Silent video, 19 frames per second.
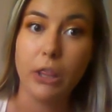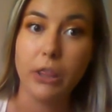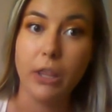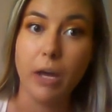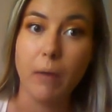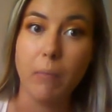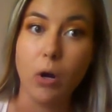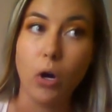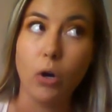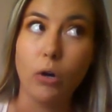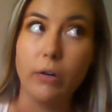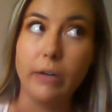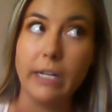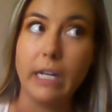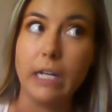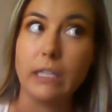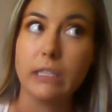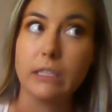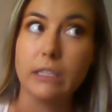I'm already
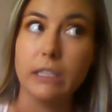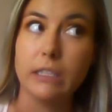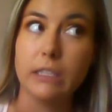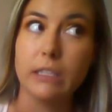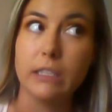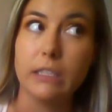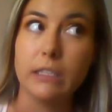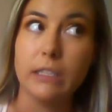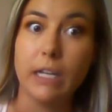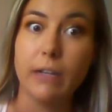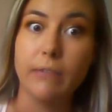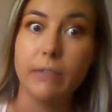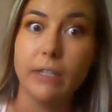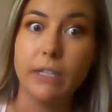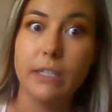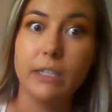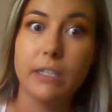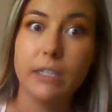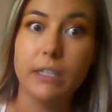on season 7.
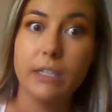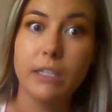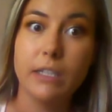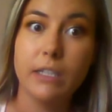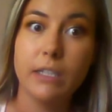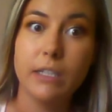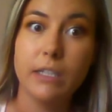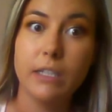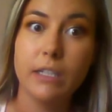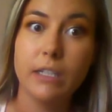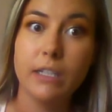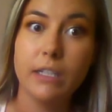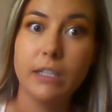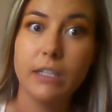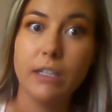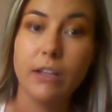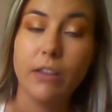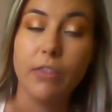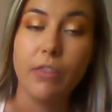
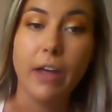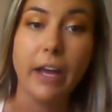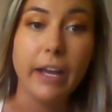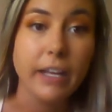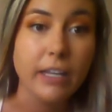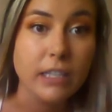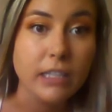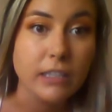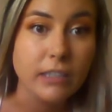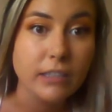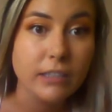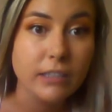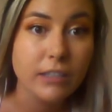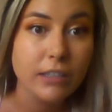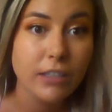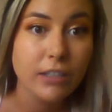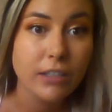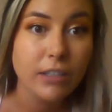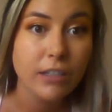That is
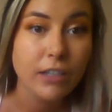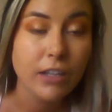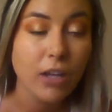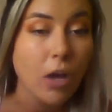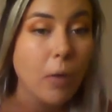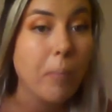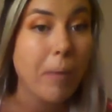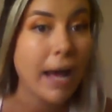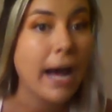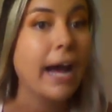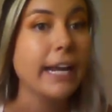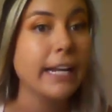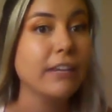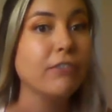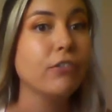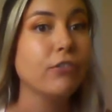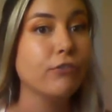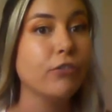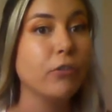bad
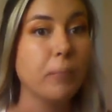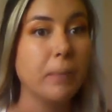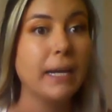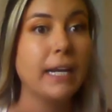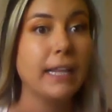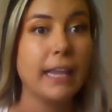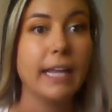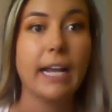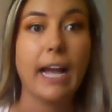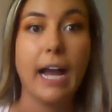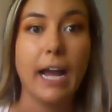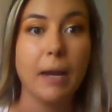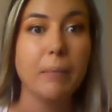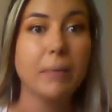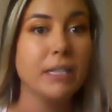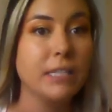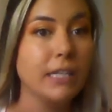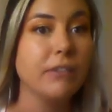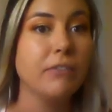even for me. Like, I am a
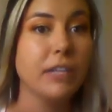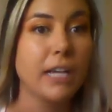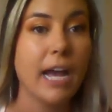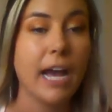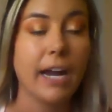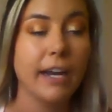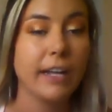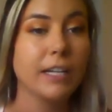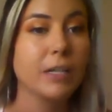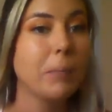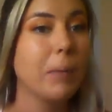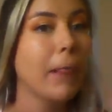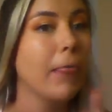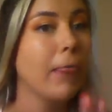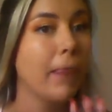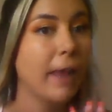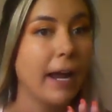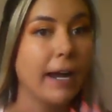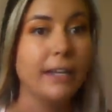TV addict, but
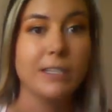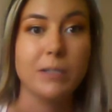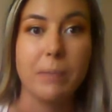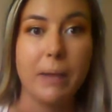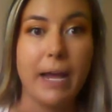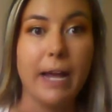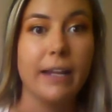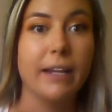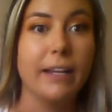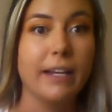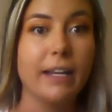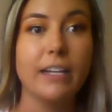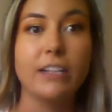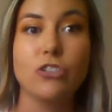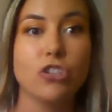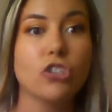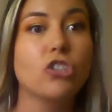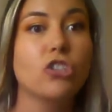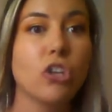that is bad. Like, it
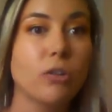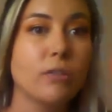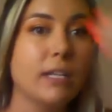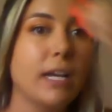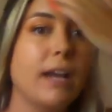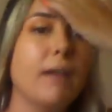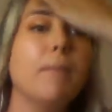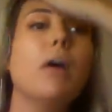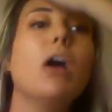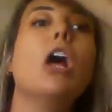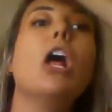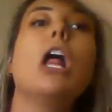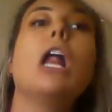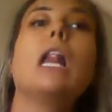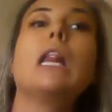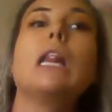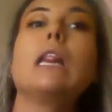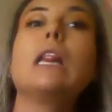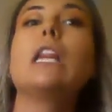just shows I have
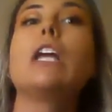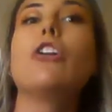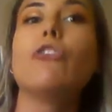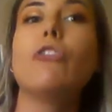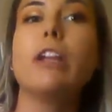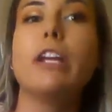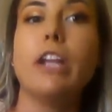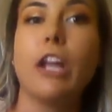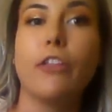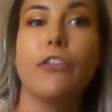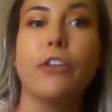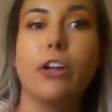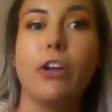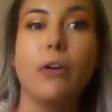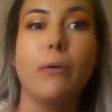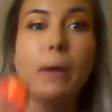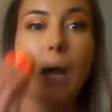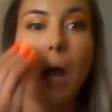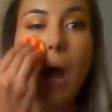literally nothing
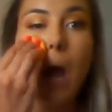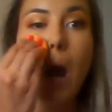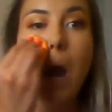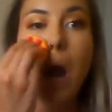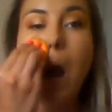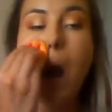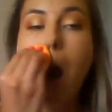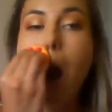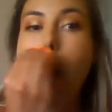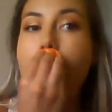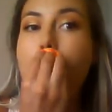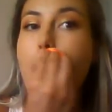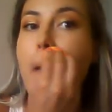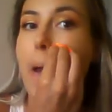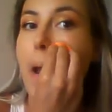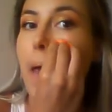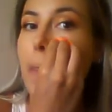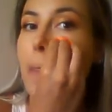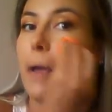going on and
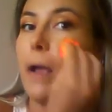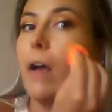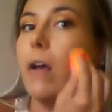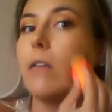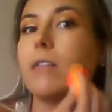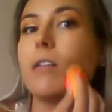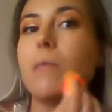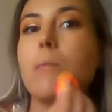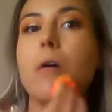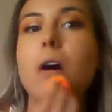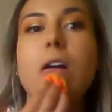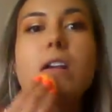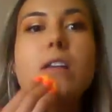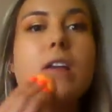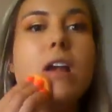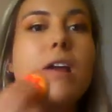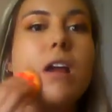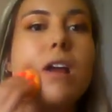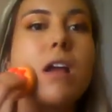nothing else I'm
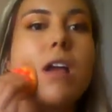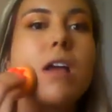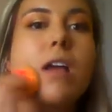watching.